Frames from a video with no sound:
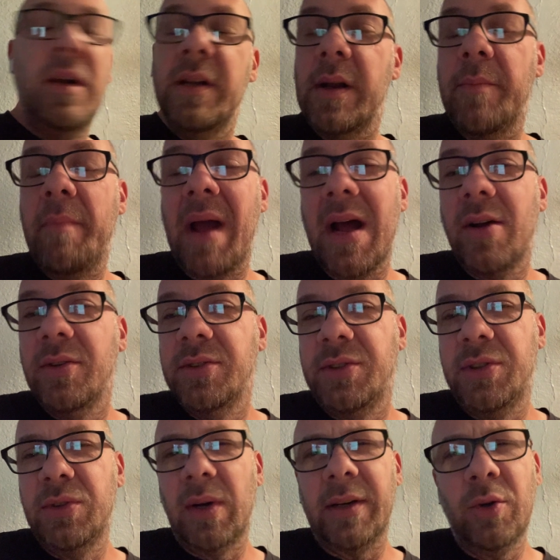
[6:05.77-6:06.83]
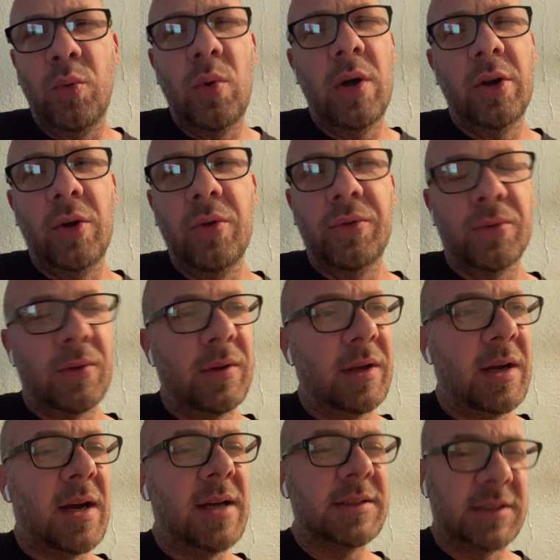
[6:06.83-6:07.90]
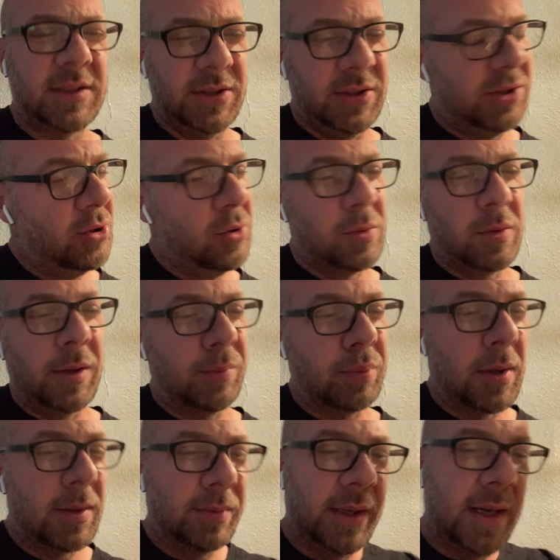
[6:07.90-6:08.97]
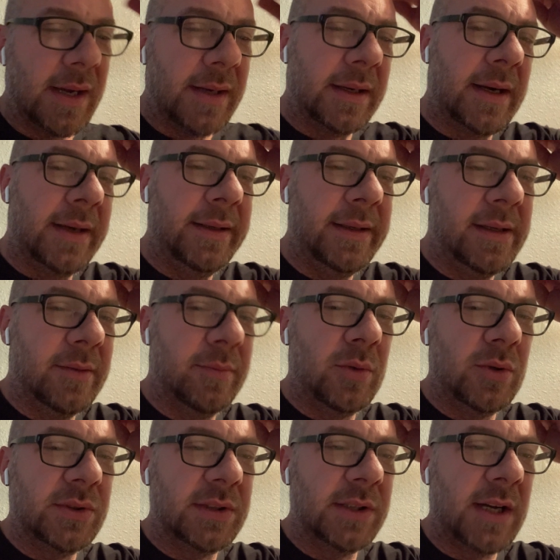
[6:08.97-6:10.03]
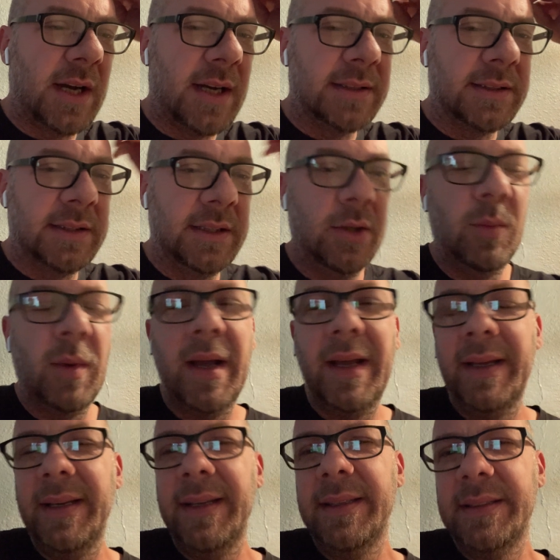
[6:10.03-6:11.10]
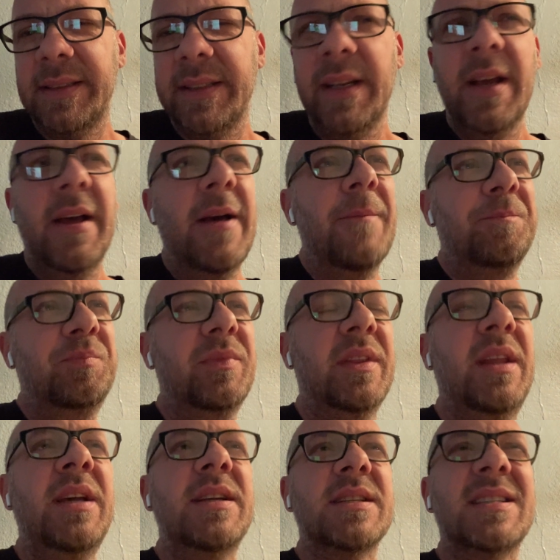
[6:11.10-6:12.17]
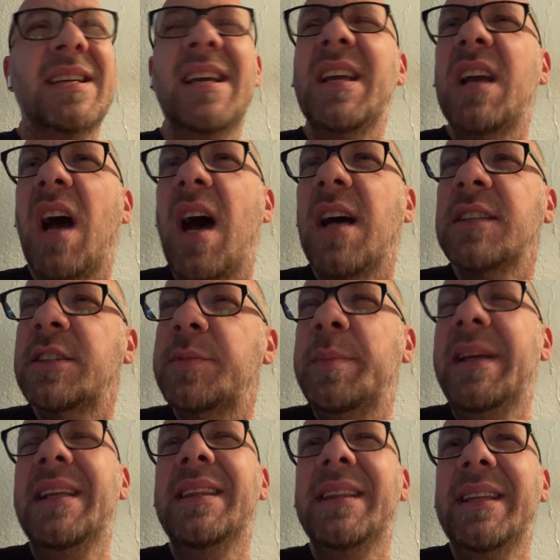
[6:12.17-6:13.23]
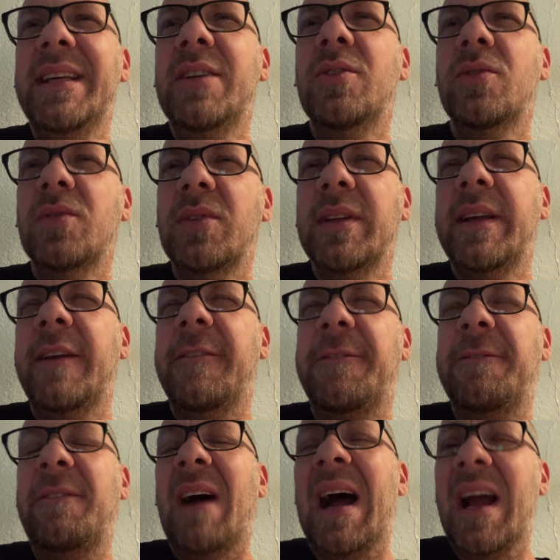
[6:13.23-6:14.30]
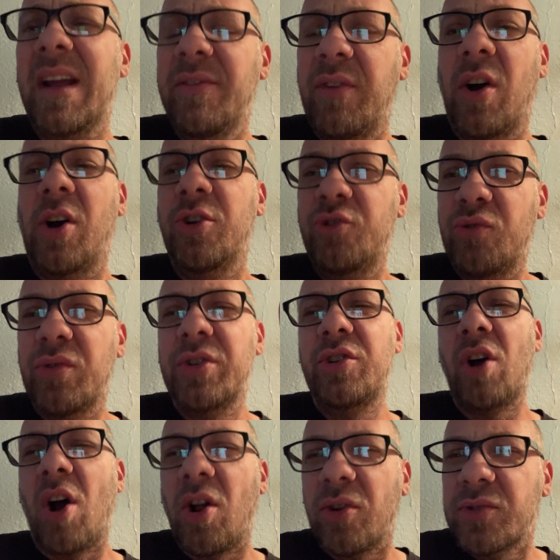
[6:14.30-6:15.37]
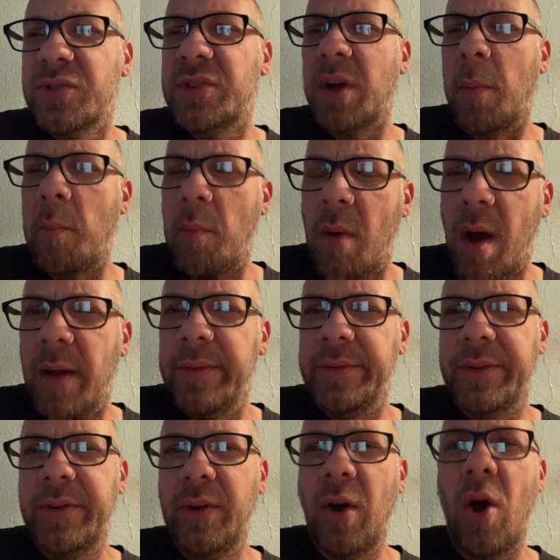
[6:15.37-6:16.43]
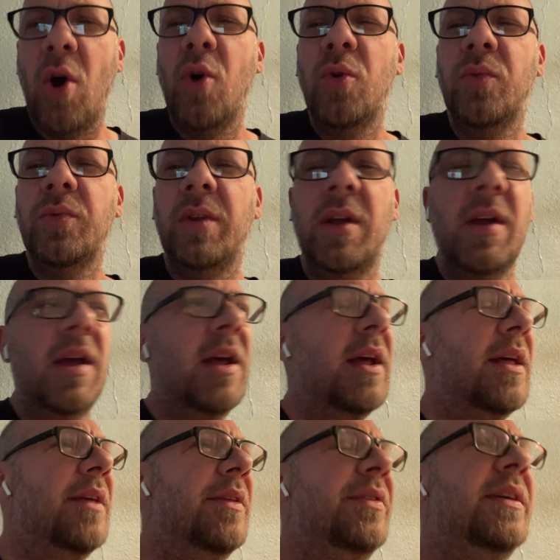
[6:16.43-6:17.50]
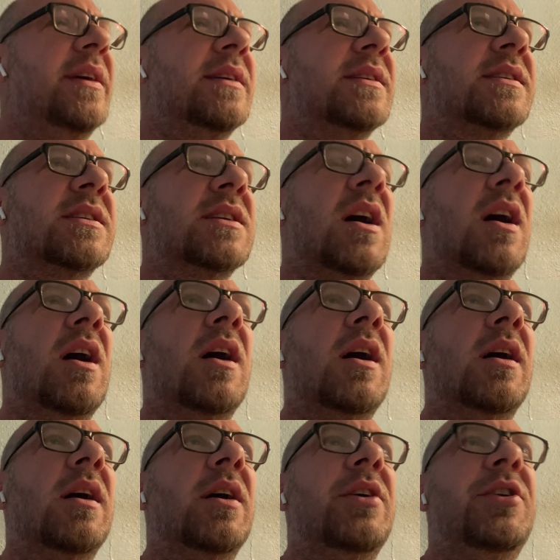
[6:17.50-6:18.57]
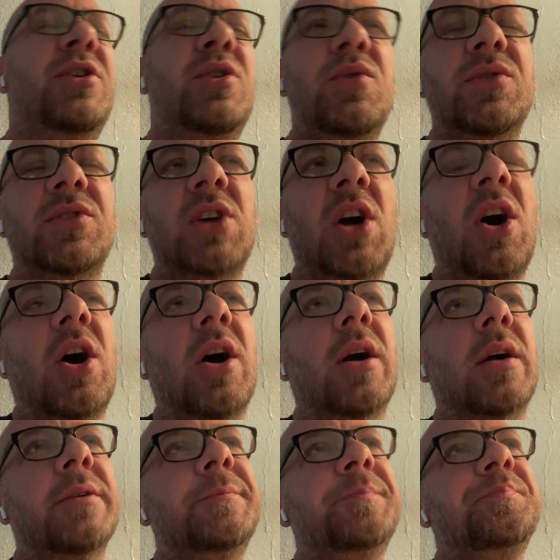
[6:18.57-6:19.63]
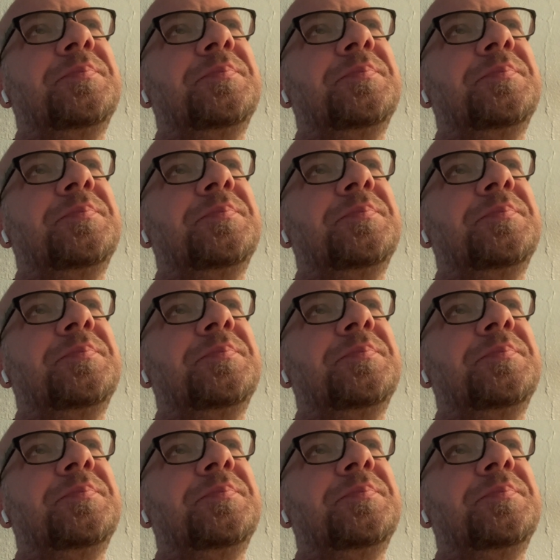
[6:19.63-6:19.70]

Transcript: it amounted to, I don't want to go through all the costs because you already probably got an idea of most of the costs anyway, is this. It cost me literally $500 a month to own this used car.